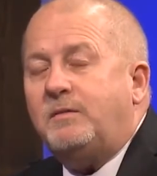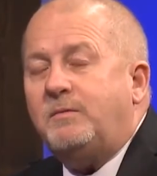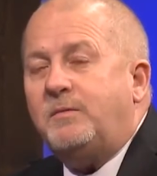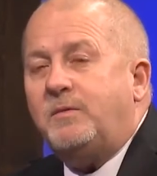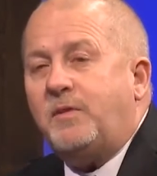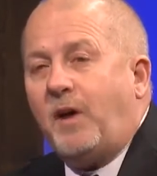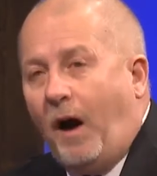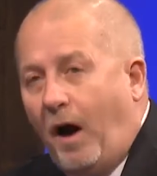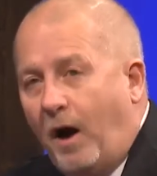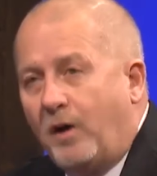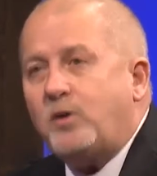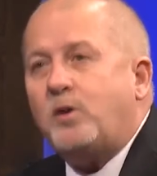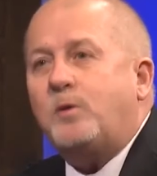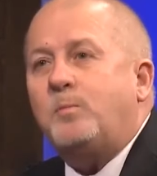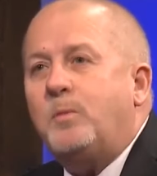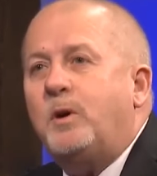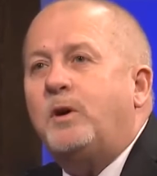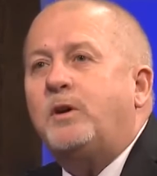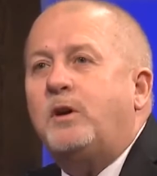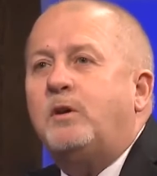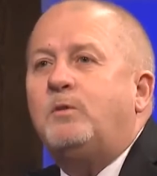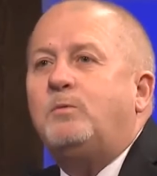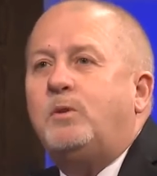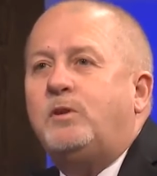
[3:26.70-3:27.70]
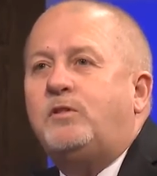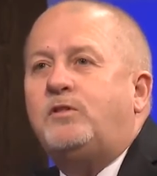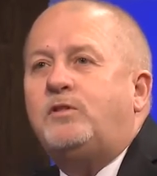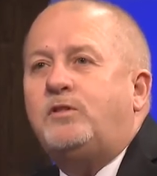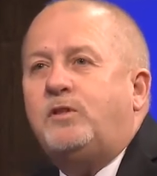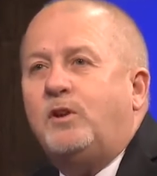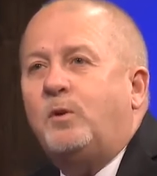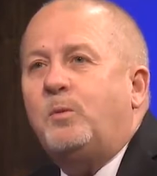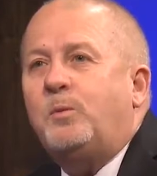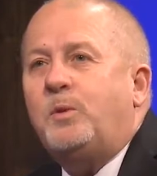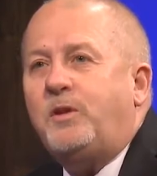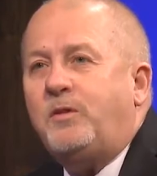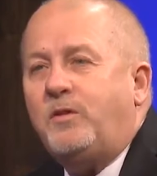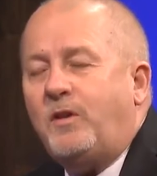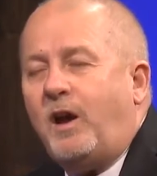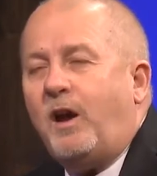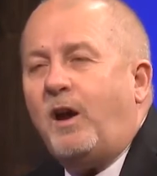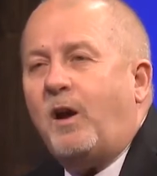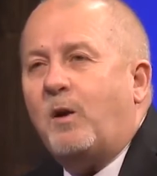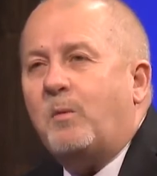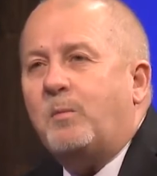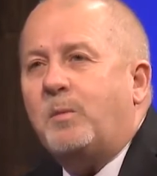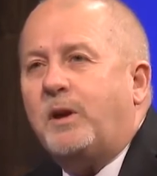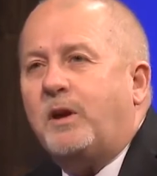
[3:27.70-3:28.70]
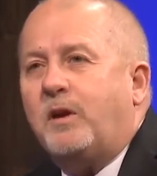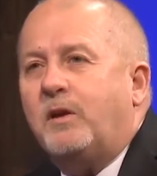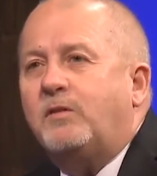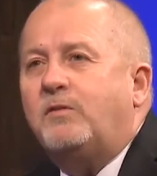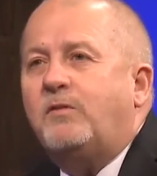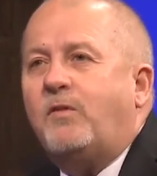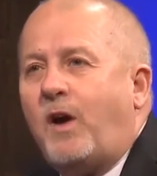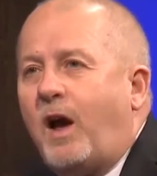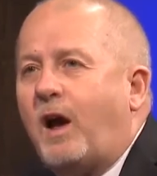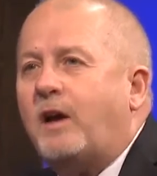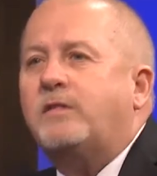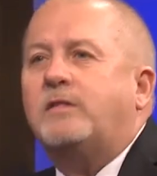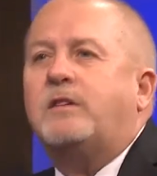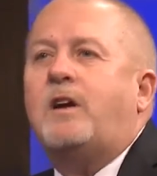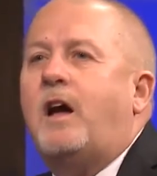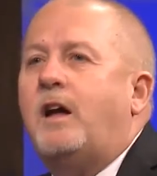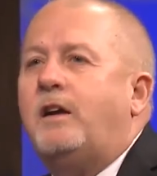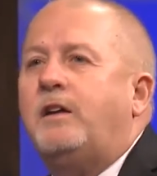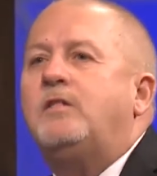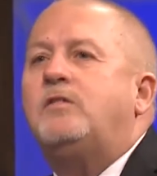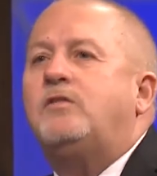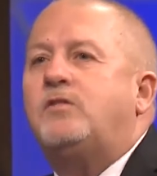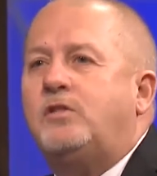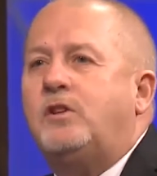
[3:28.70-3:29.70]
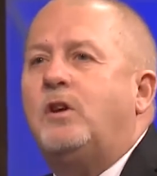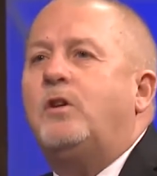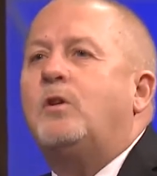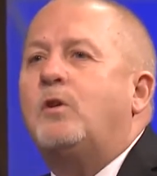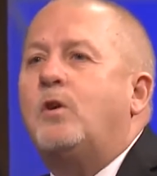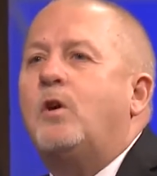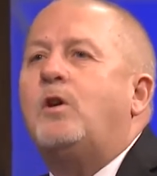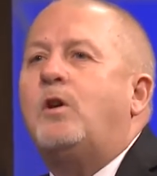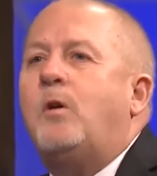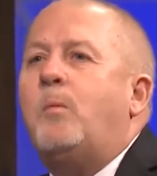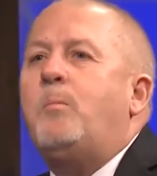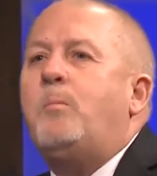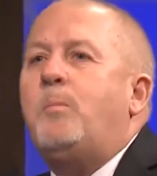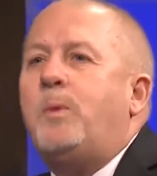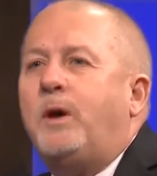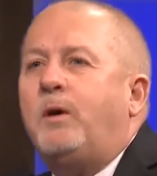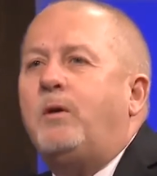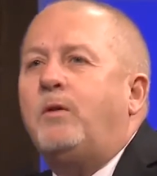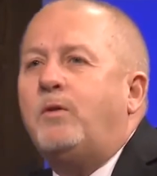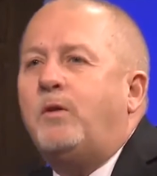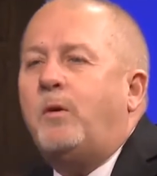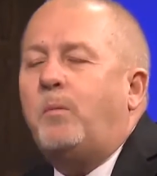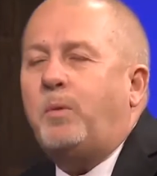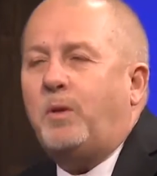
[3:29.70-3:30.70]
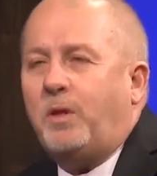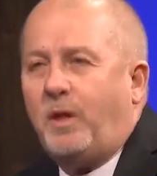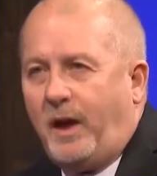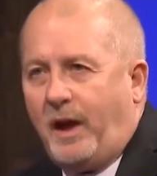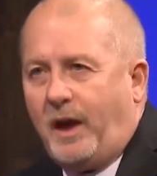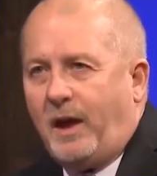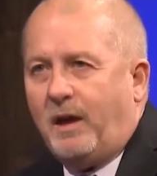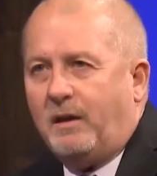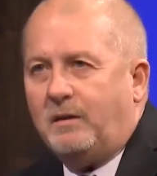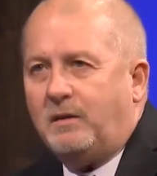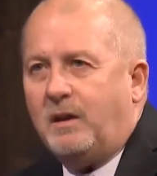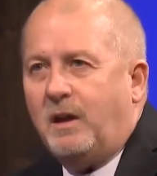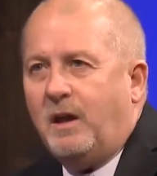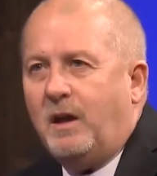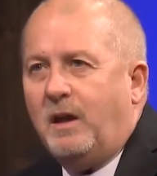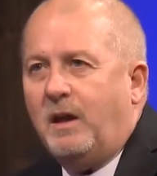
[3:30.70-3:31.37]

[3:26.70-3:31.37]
the one hundred million dollars would still be there because Foxconn is still going to build the plant.